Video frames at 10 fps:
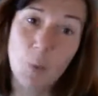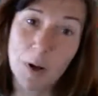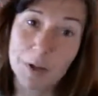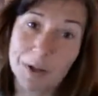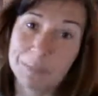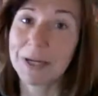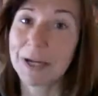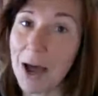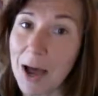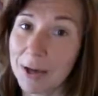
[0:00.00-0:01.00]
welcoming
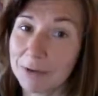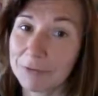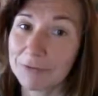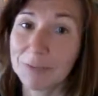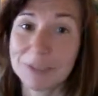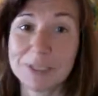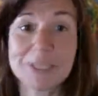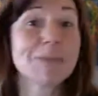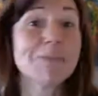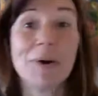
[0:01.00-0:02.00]
hug from
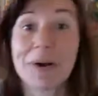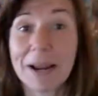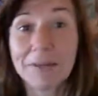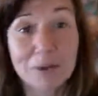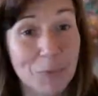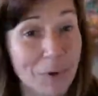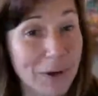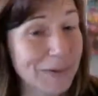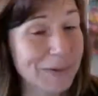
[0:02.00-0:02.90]
just about everyone